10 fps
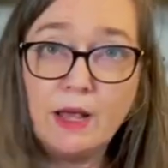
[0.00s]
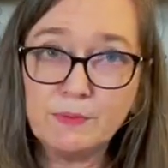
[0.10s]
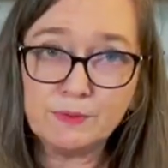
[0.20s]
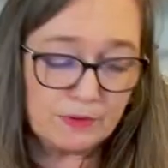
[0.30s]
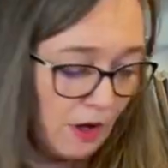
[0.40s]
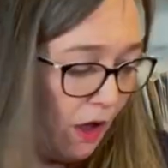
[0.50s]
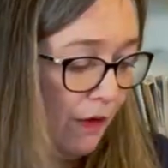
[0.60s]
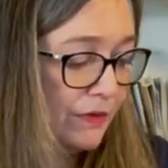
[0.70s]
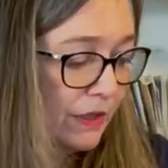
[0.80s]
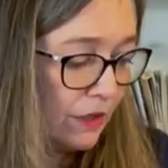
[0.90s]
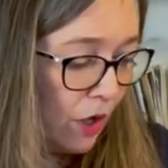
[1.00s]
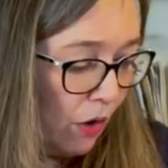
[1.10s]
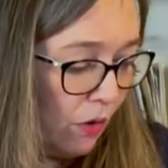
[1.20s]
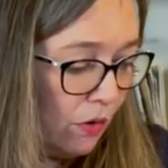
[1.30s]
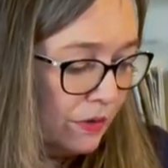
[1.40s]
It helps with coughs and
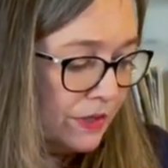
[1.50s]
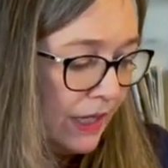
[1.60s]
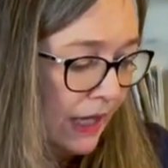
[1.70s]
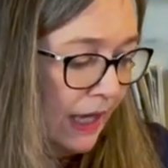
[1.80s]
colds.